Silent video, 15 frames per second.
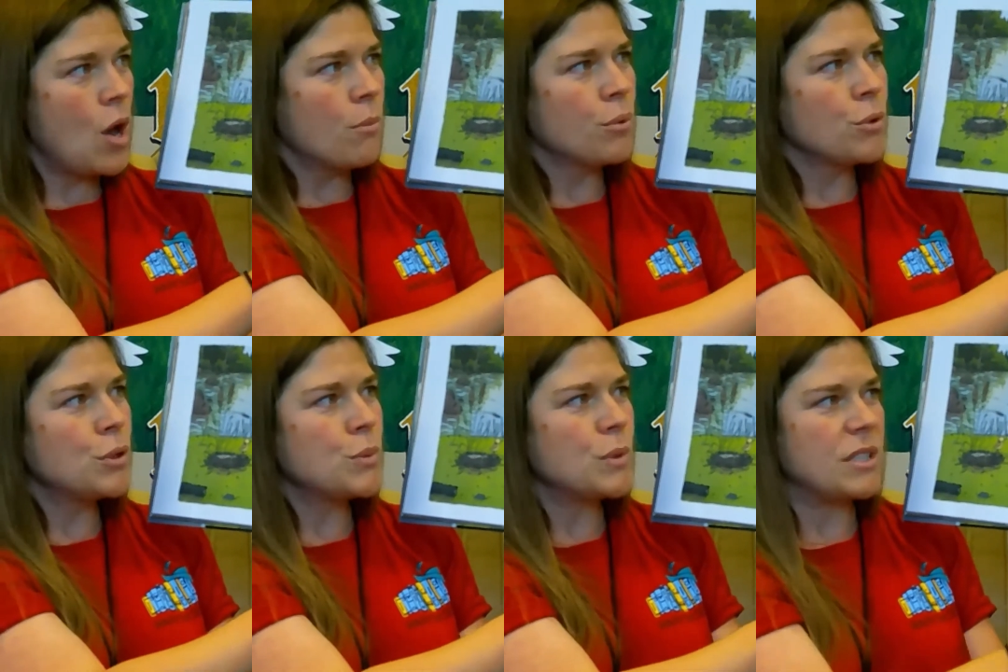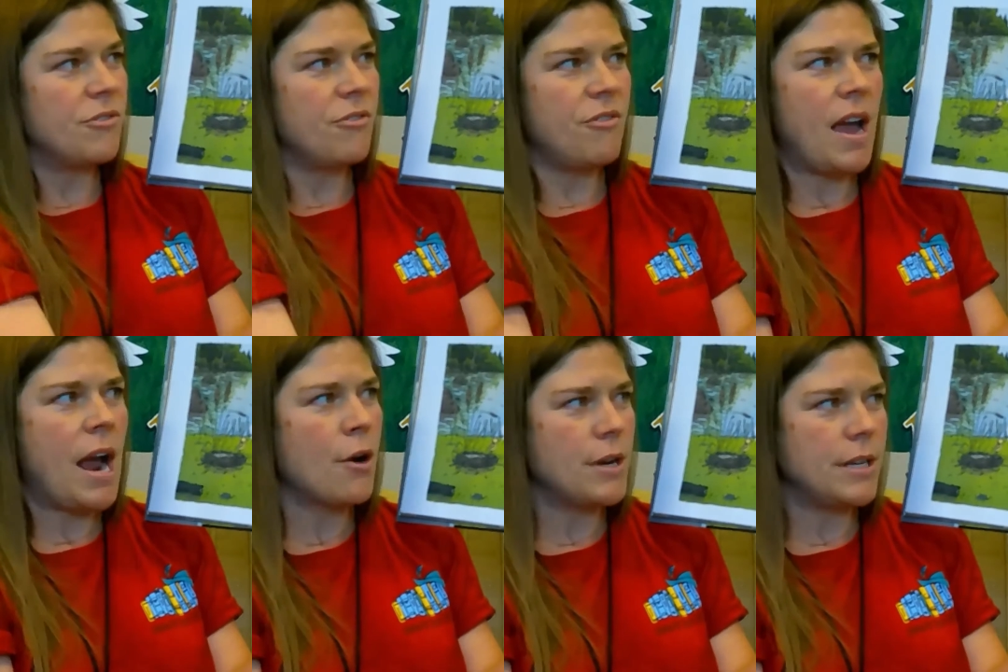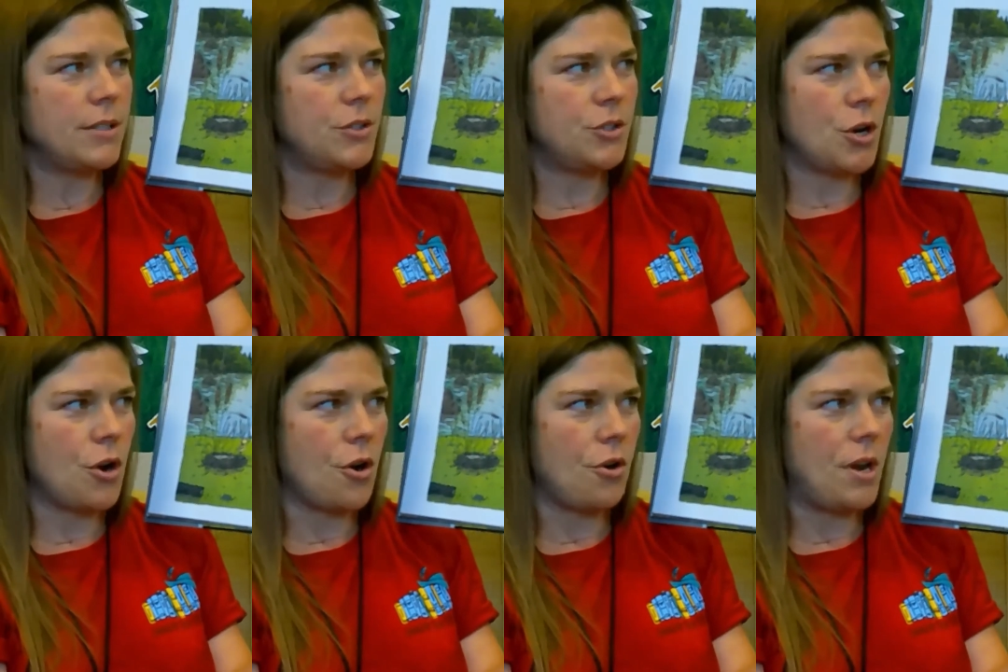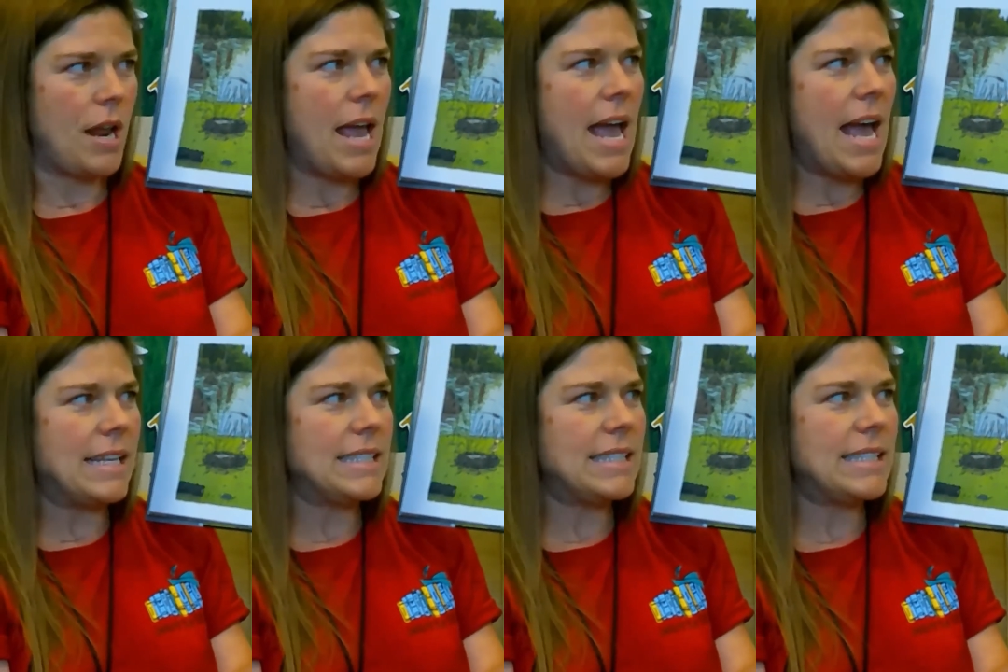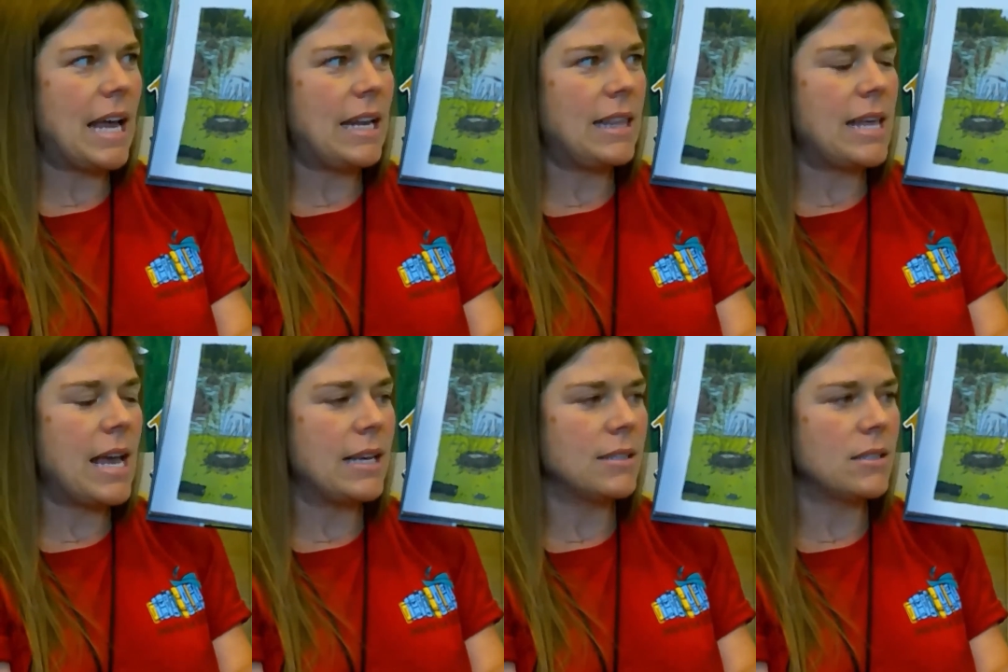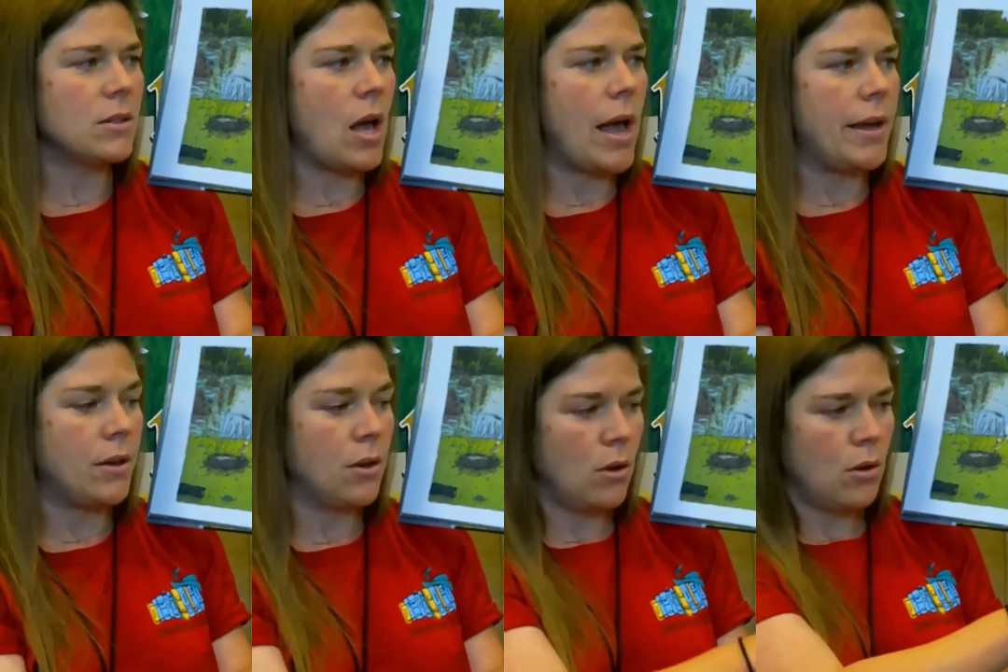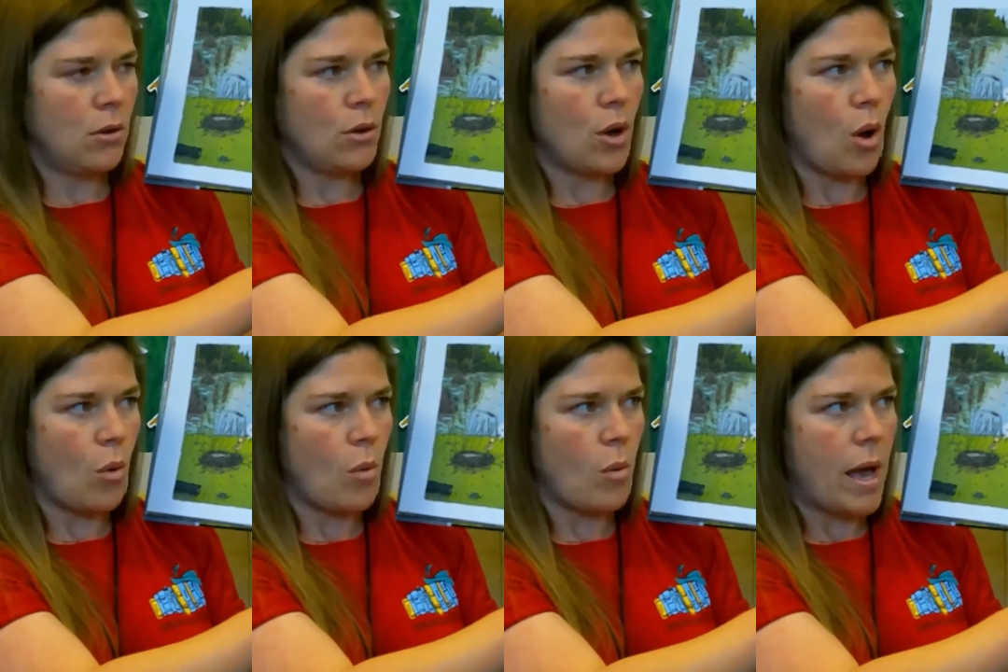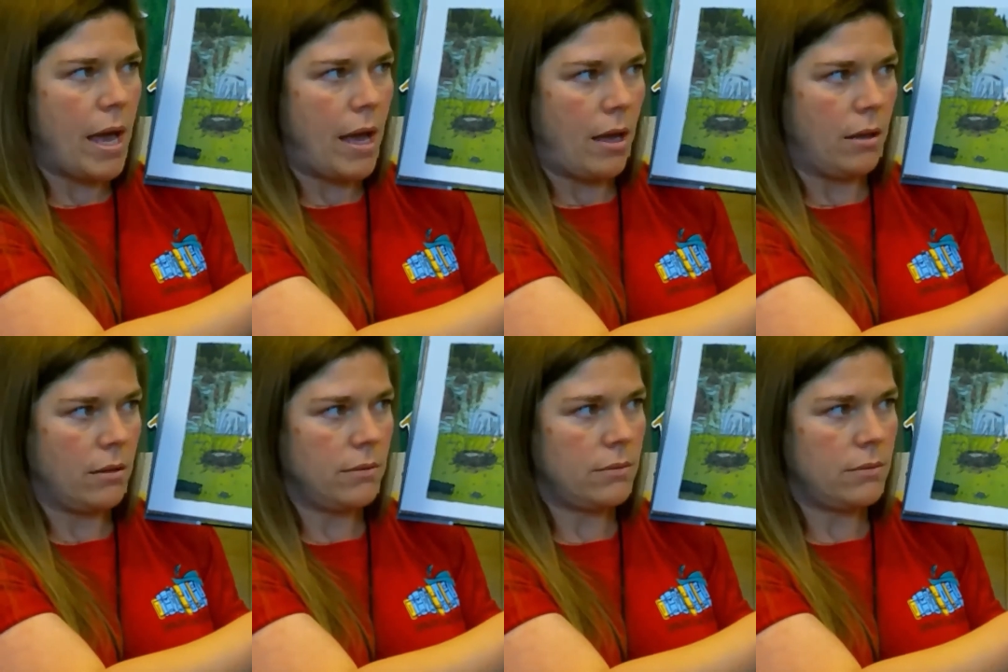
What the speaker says: Bruce was very stern and said things like, go away,